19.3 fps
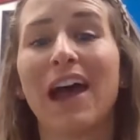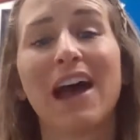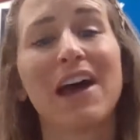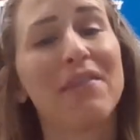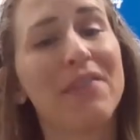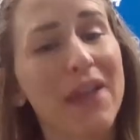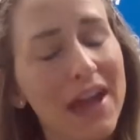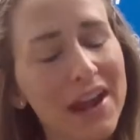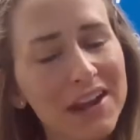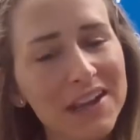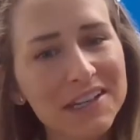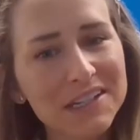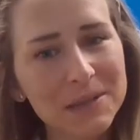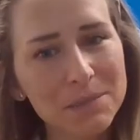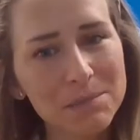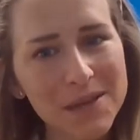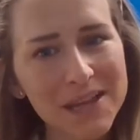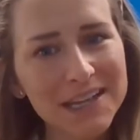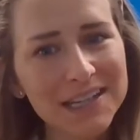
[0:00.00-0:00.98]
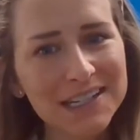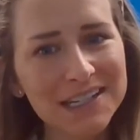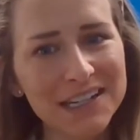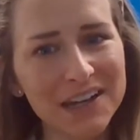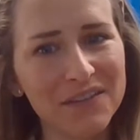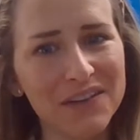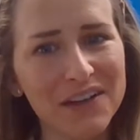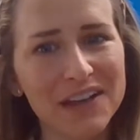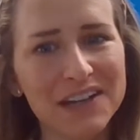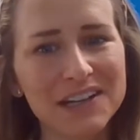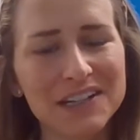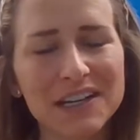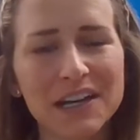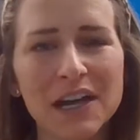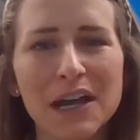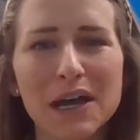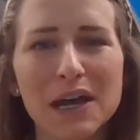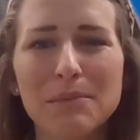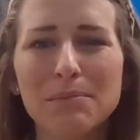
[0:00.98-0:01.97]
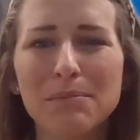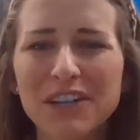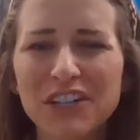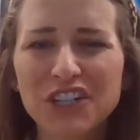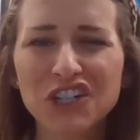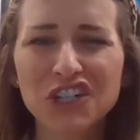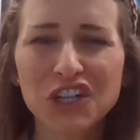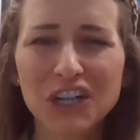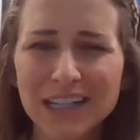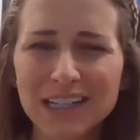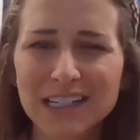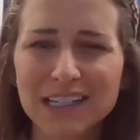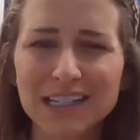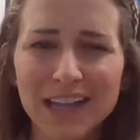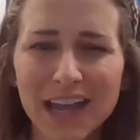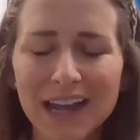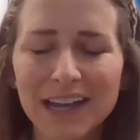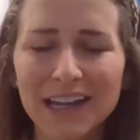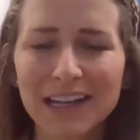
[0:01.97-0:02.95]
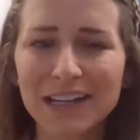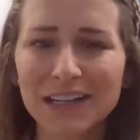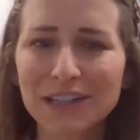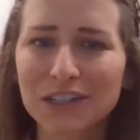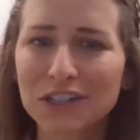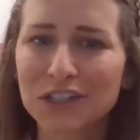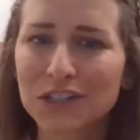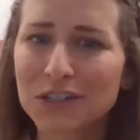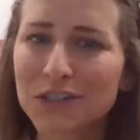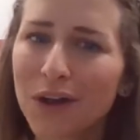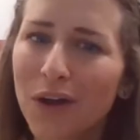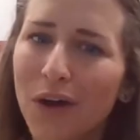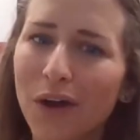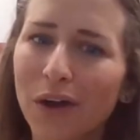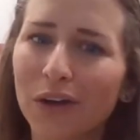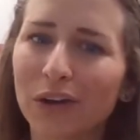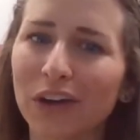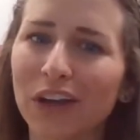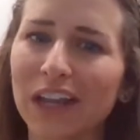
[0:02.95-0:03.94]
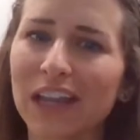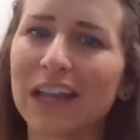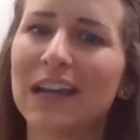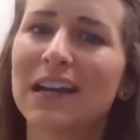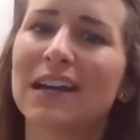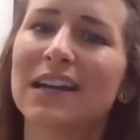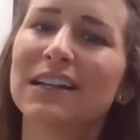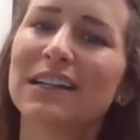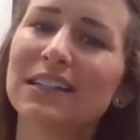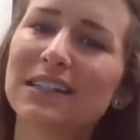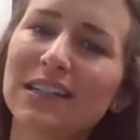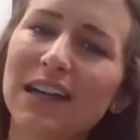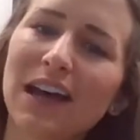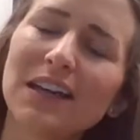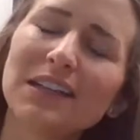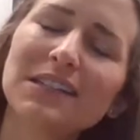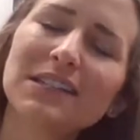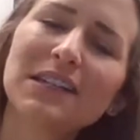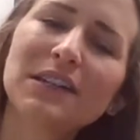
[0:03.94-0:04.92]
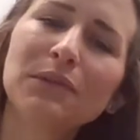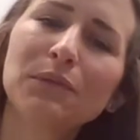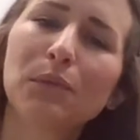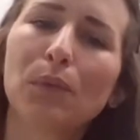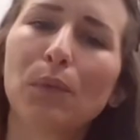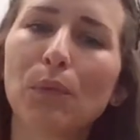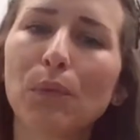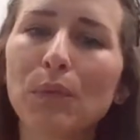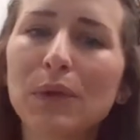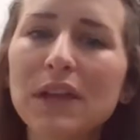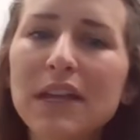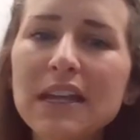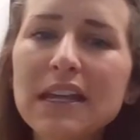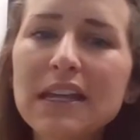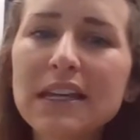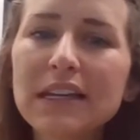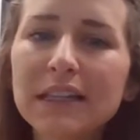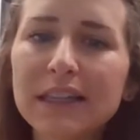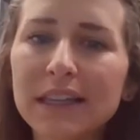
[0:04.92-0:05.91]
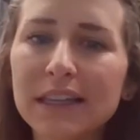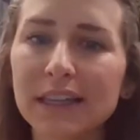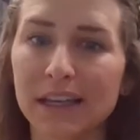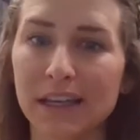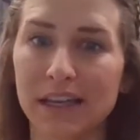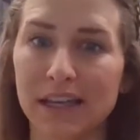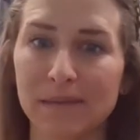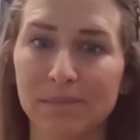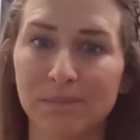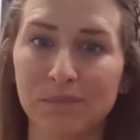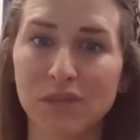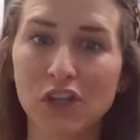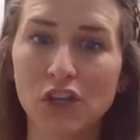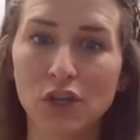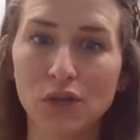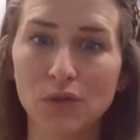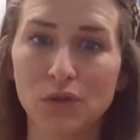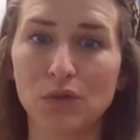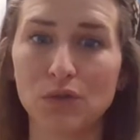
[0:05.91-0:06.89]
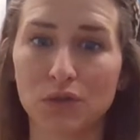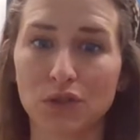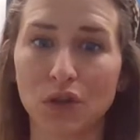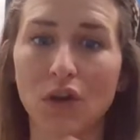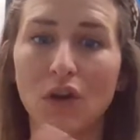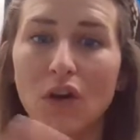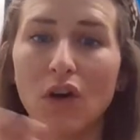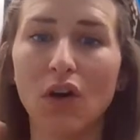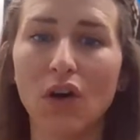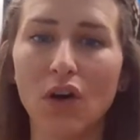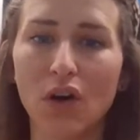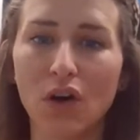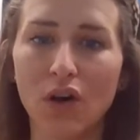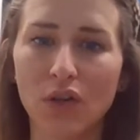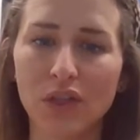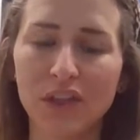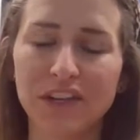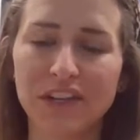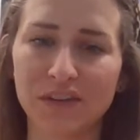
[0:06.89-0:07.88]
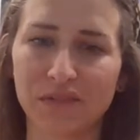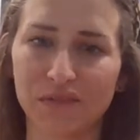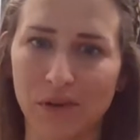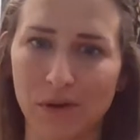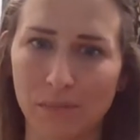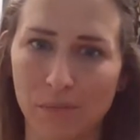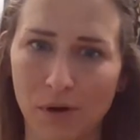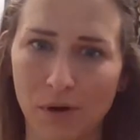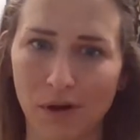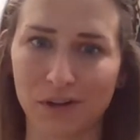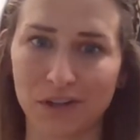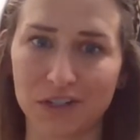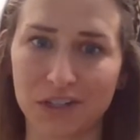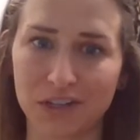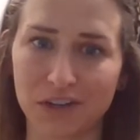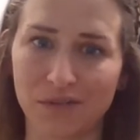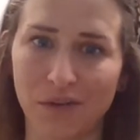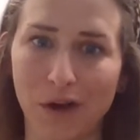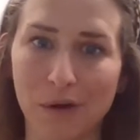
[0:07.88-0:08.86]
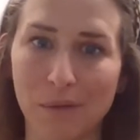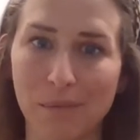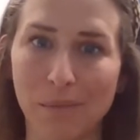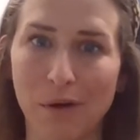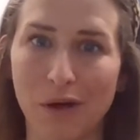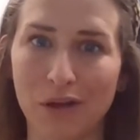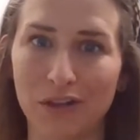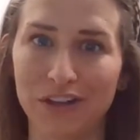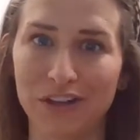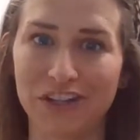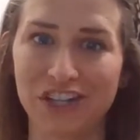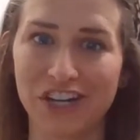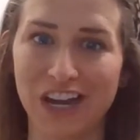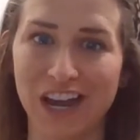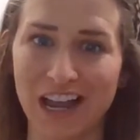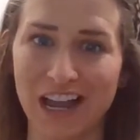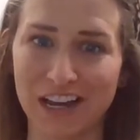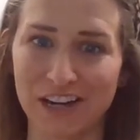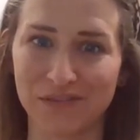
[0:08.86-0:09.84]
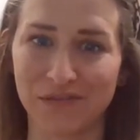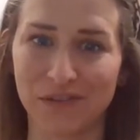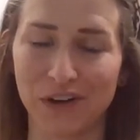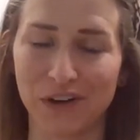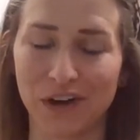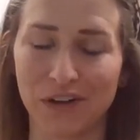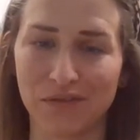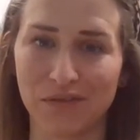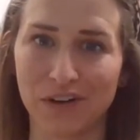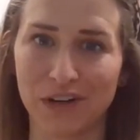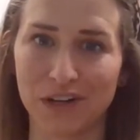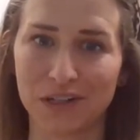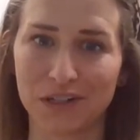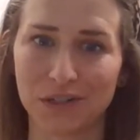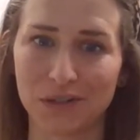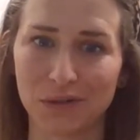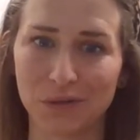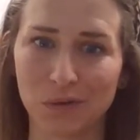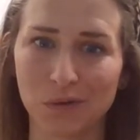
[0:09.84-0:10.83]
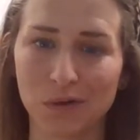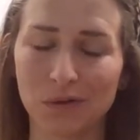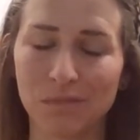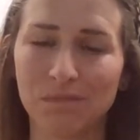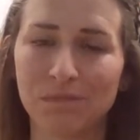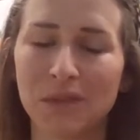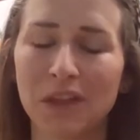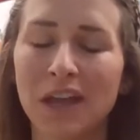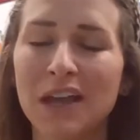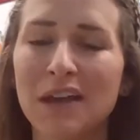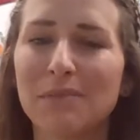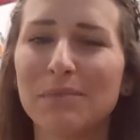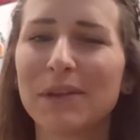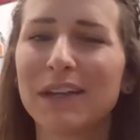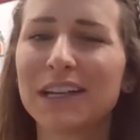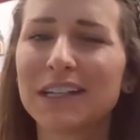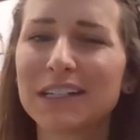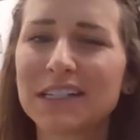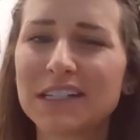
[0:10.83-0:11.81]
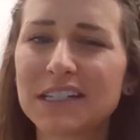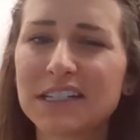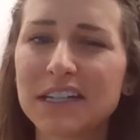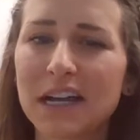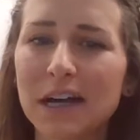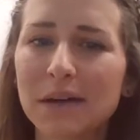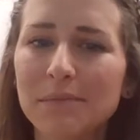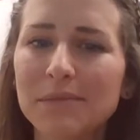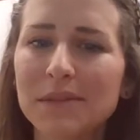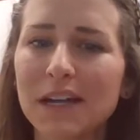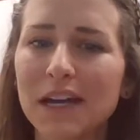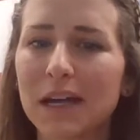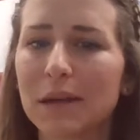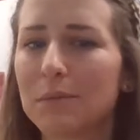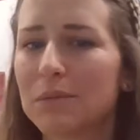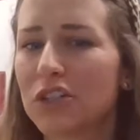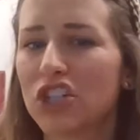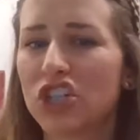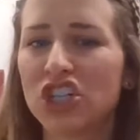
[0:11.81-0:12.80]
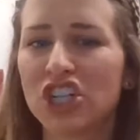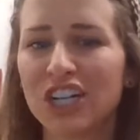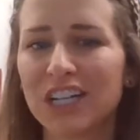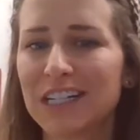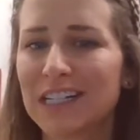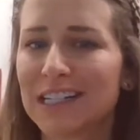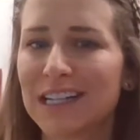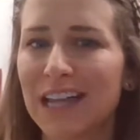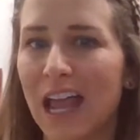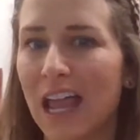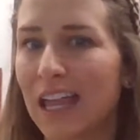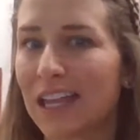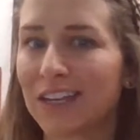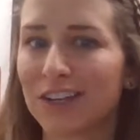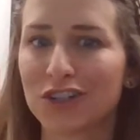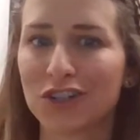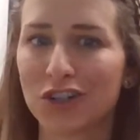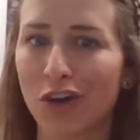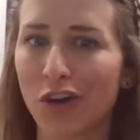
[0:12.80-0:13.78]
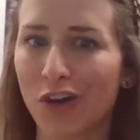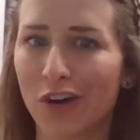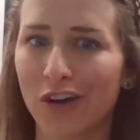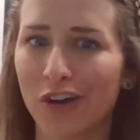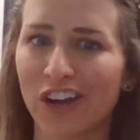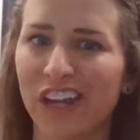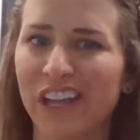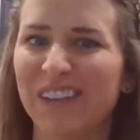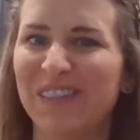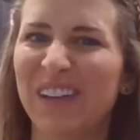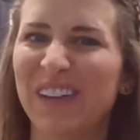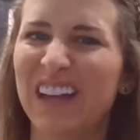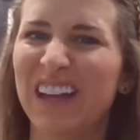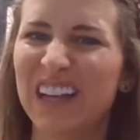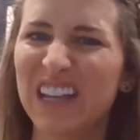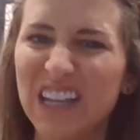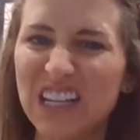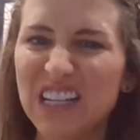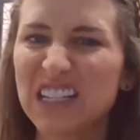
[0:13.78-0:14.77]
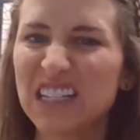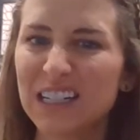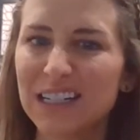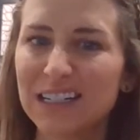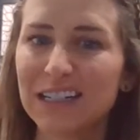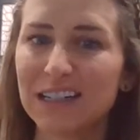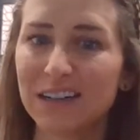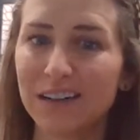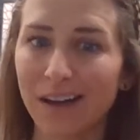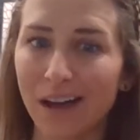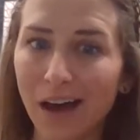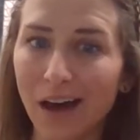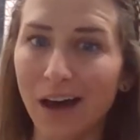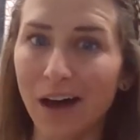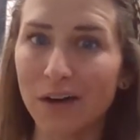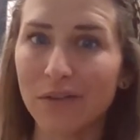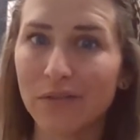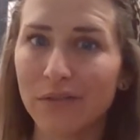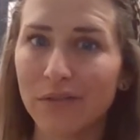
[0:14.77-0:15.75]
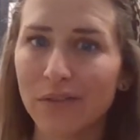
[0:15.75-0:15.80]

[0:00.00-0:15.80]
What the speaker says: And that is a piece of it. But just saying sorry doesn't really use all the different parts of our apology and forgiveness tool. Because sometimes just saying sorry isn't enough.